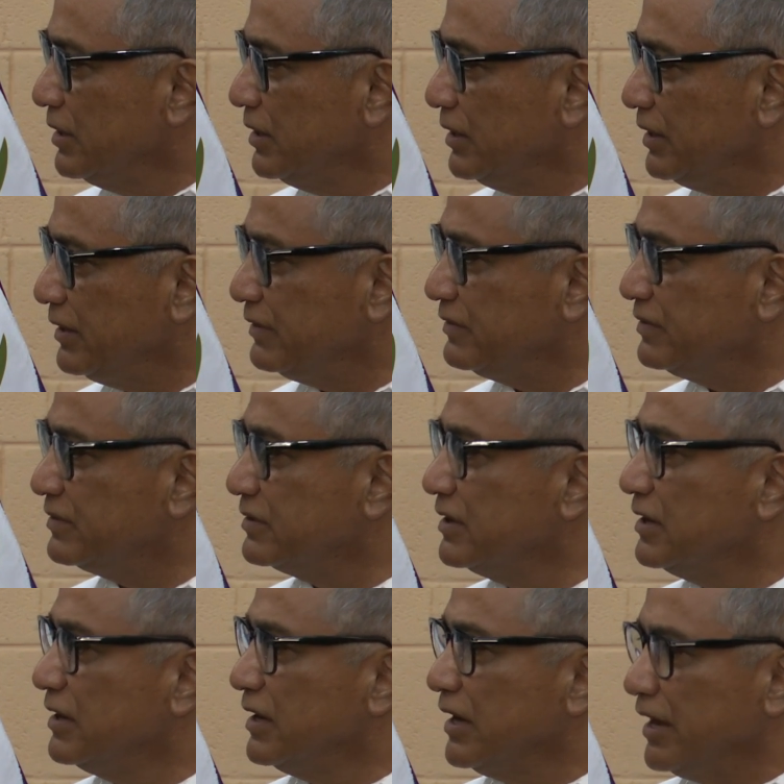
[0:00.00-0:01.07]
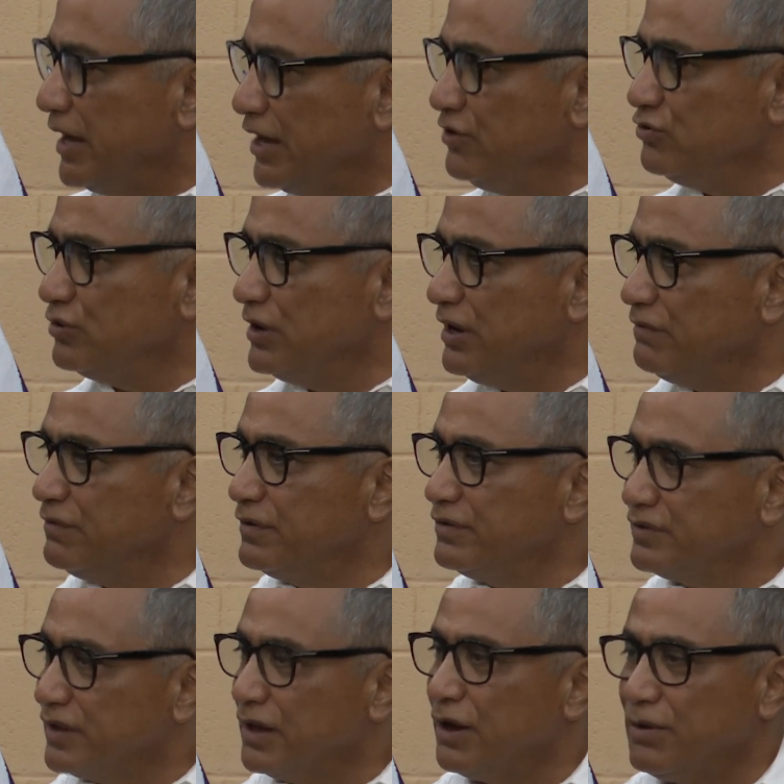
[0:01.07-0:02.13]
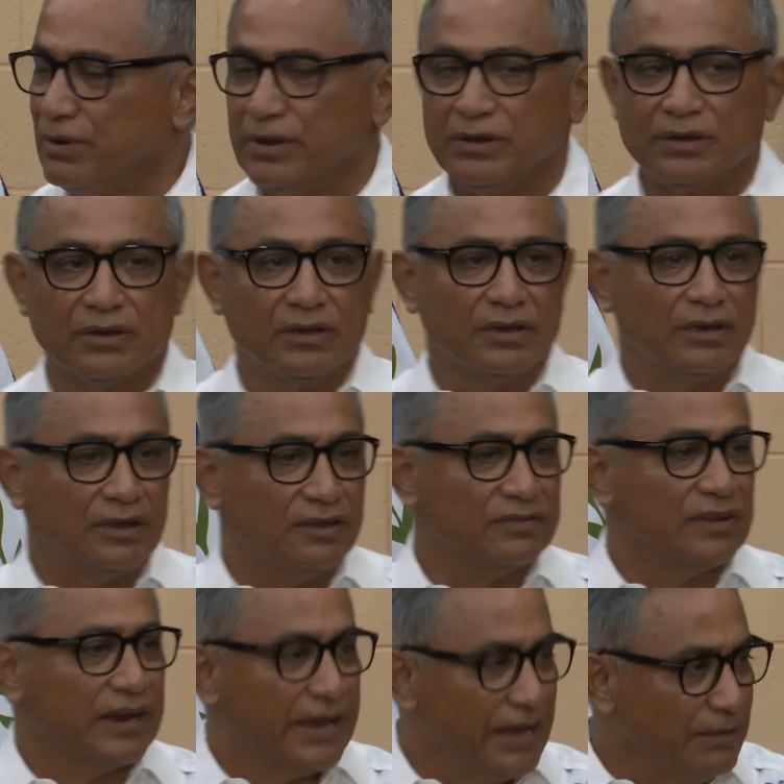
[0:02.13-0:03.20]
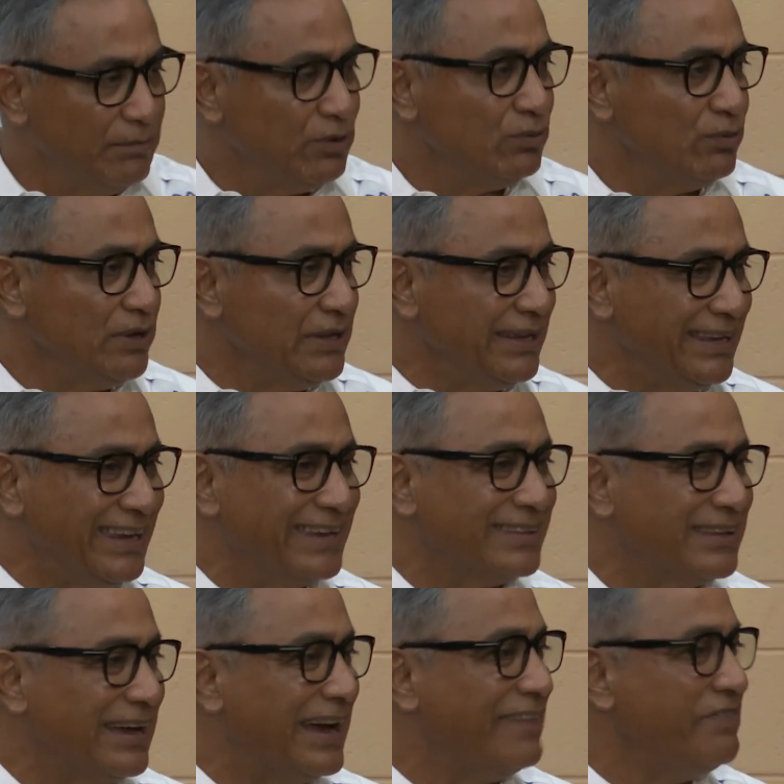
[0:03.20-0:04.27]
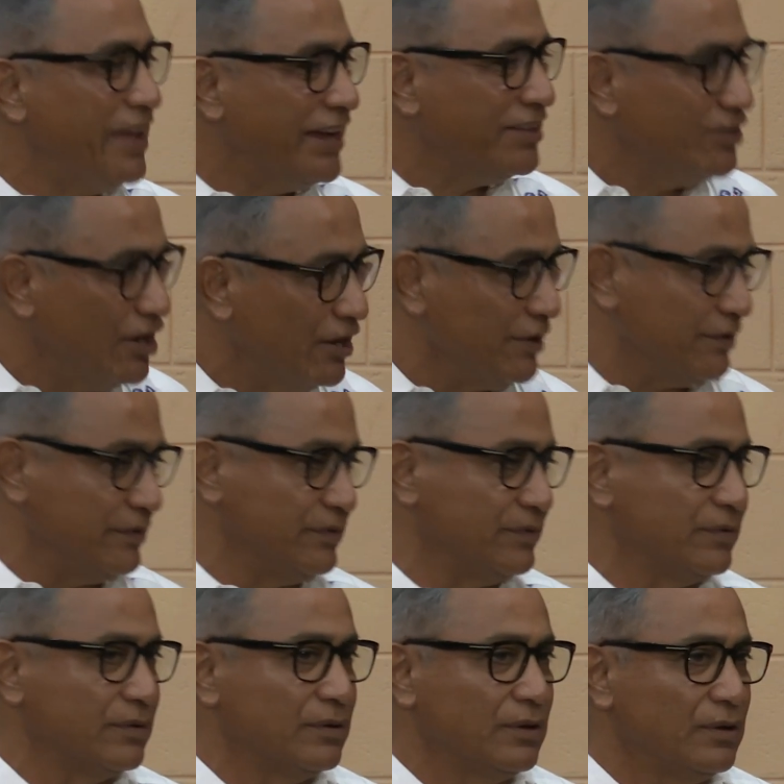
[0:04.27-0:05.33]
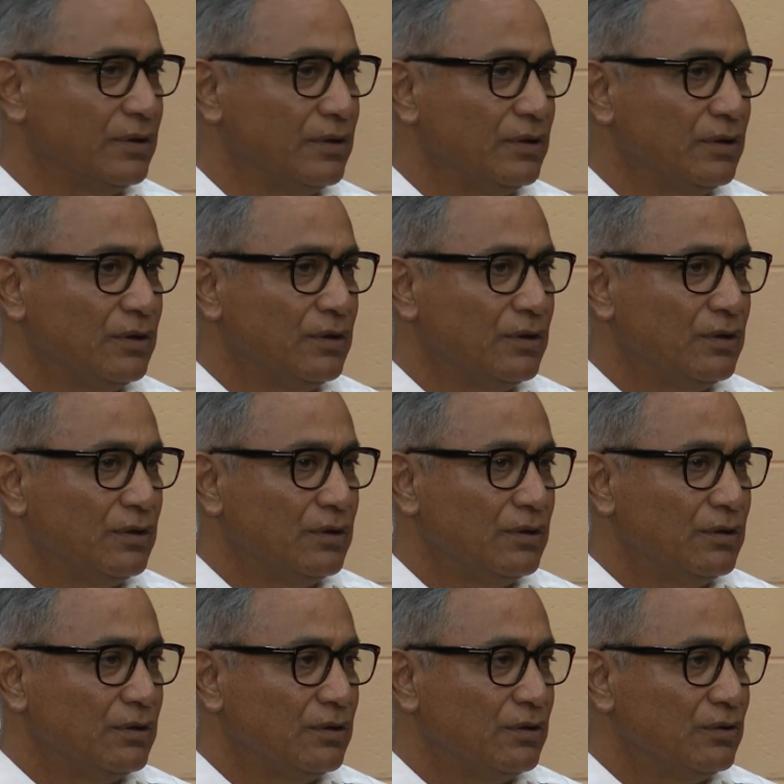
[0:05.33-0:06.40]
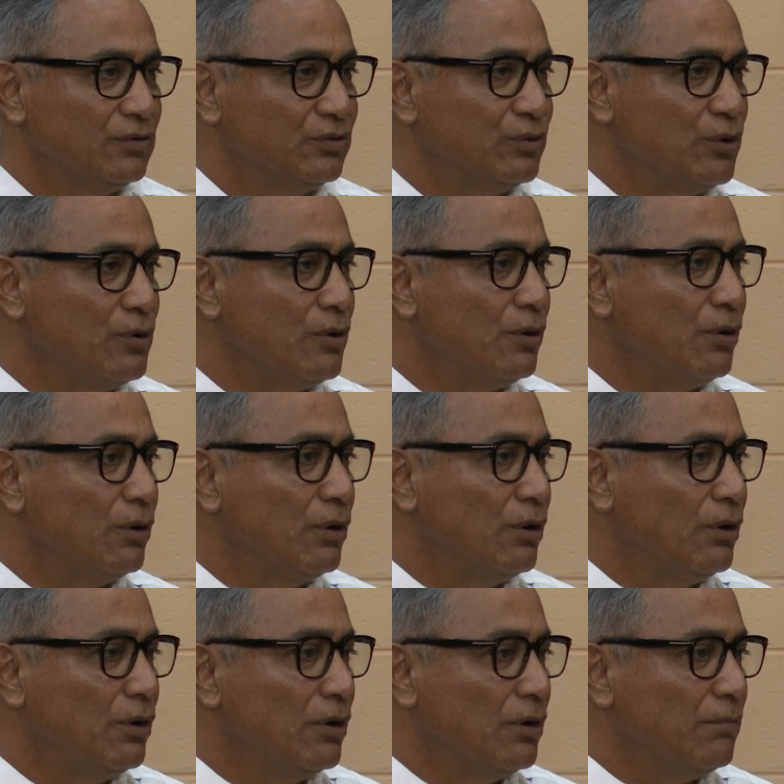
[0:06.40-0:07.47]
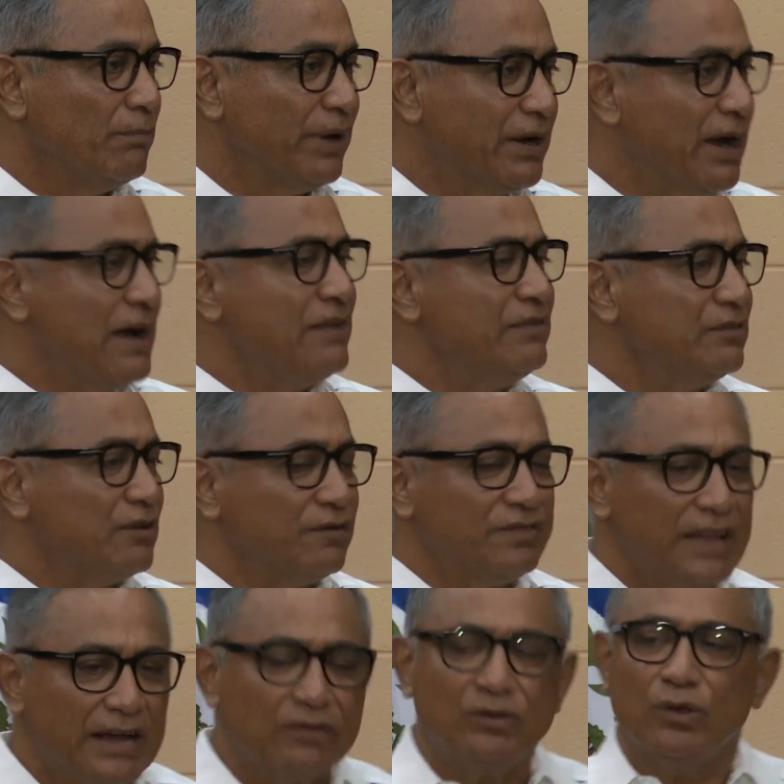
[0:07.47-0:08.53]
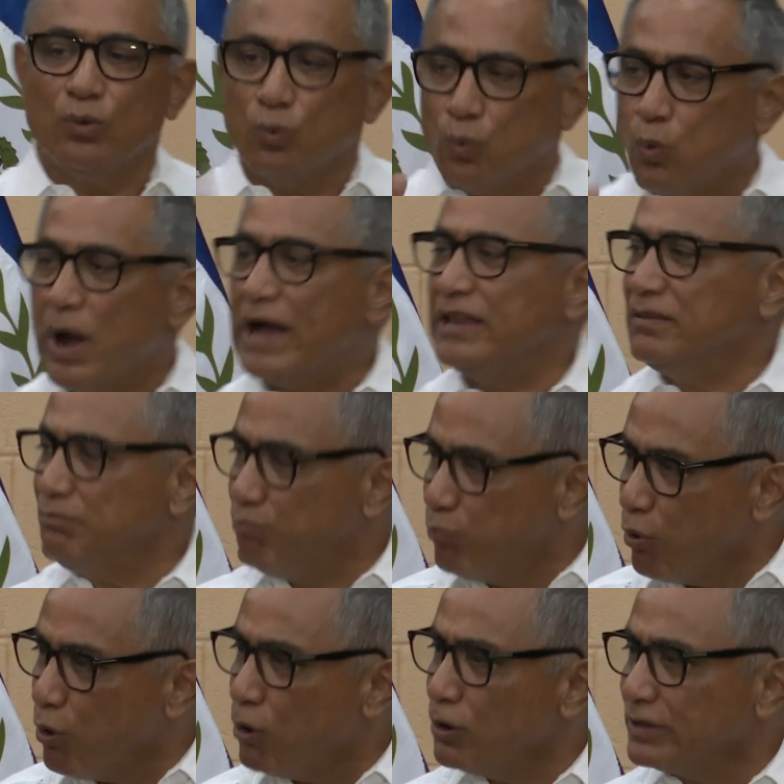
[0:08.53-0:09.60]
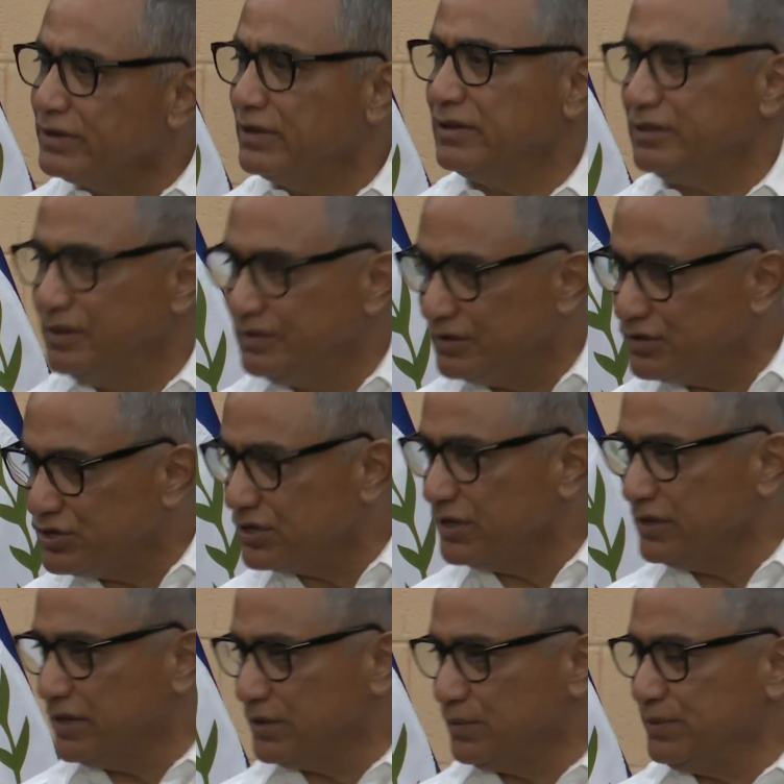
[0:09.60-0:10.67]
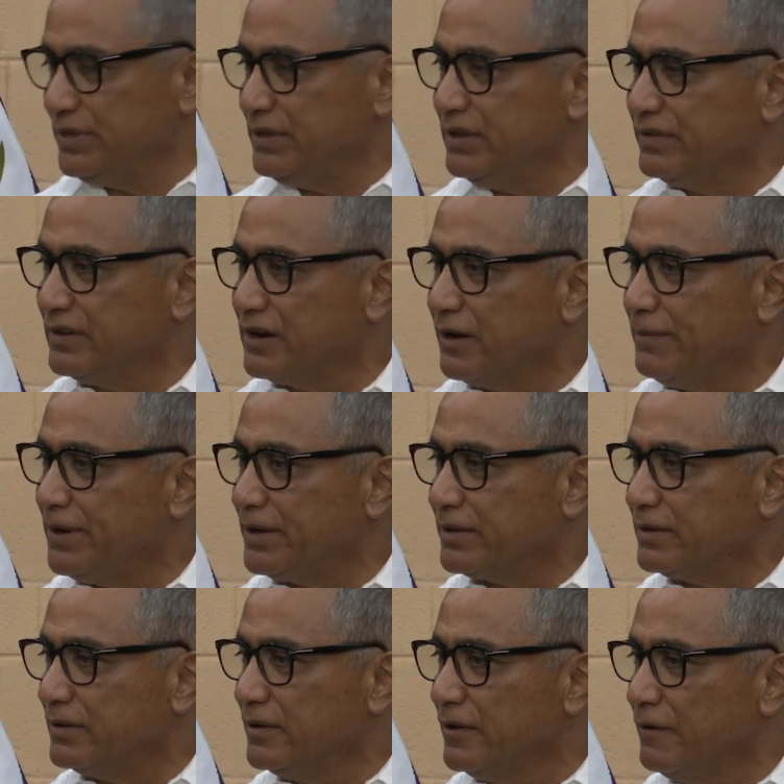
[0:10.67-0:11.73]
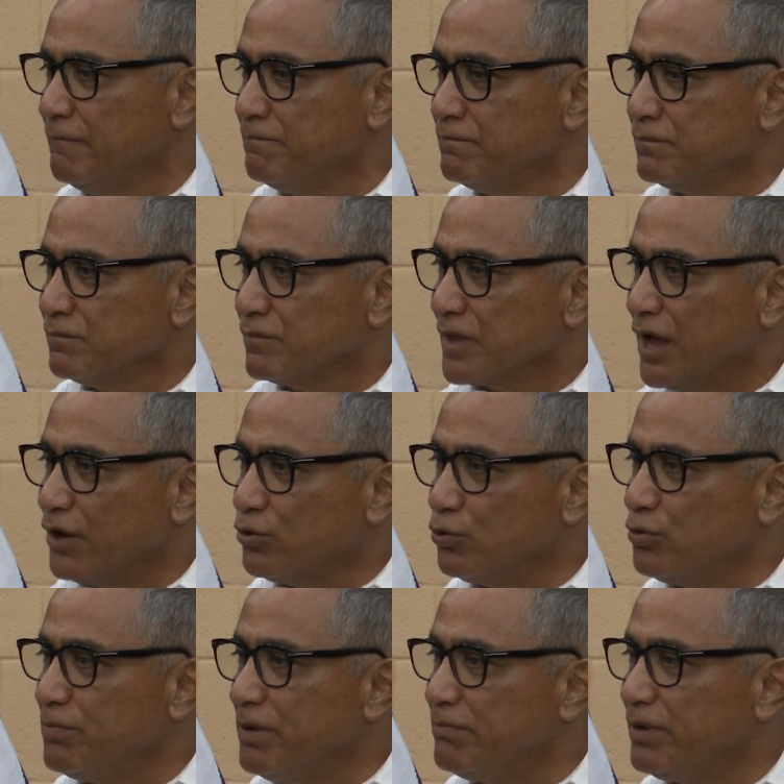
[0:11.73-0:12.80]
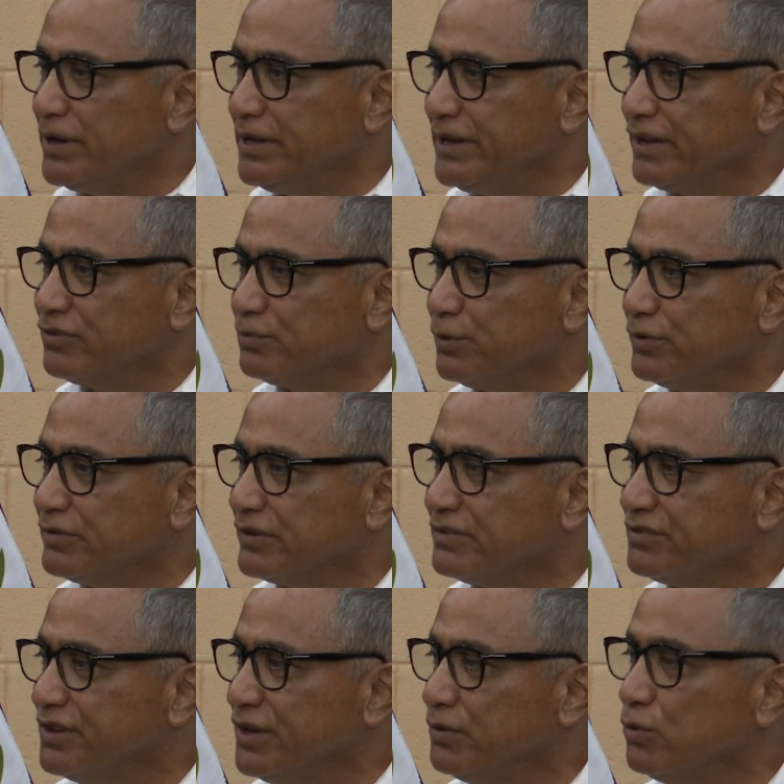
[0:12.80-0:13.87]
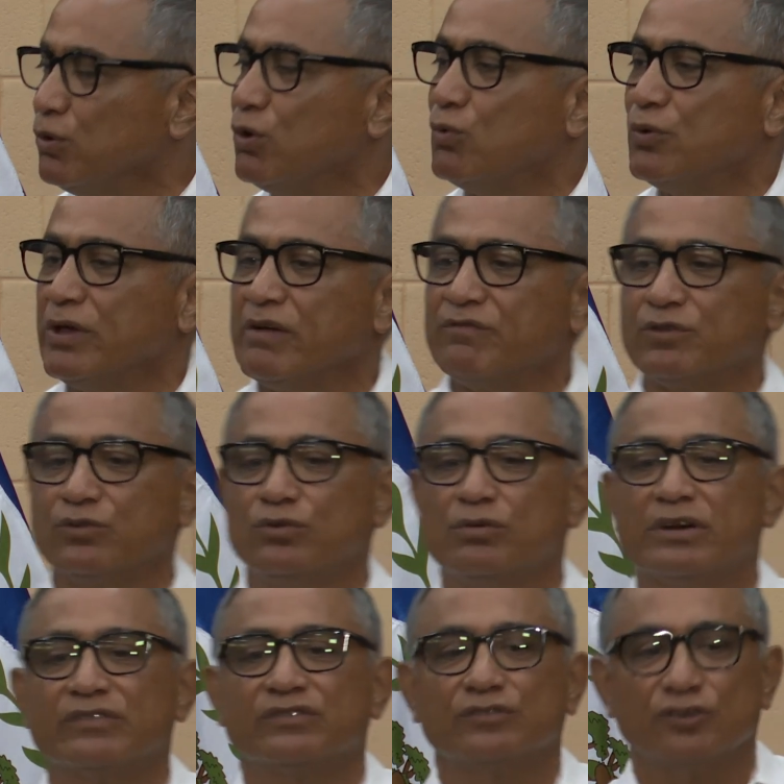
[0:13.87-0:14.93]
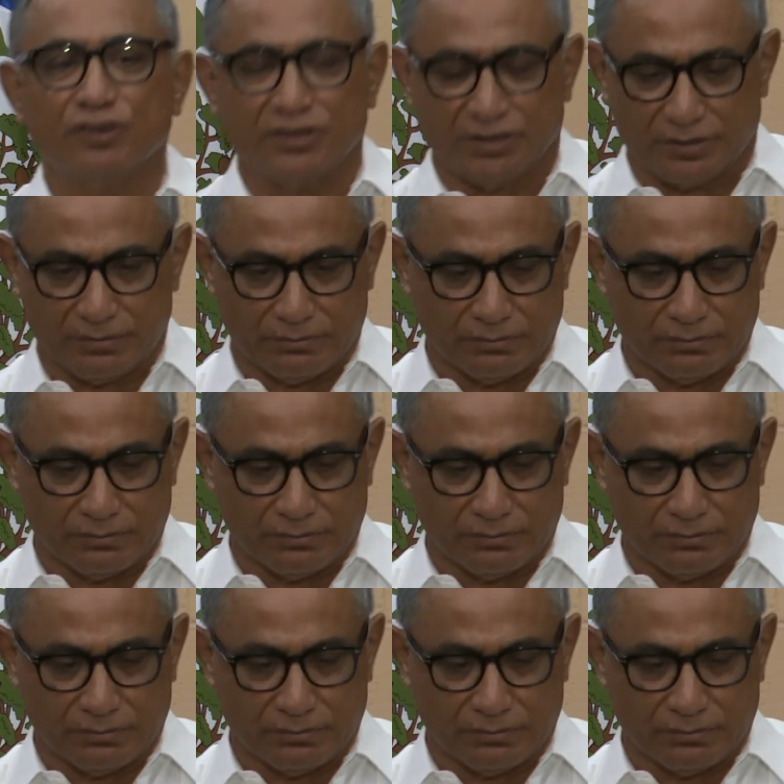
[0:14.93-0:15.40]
His entry-level salary is again between $8 and $9. So because of that one bold decision that we did as a cabinet, I could remember the experts are saying, oh, we have to do a study.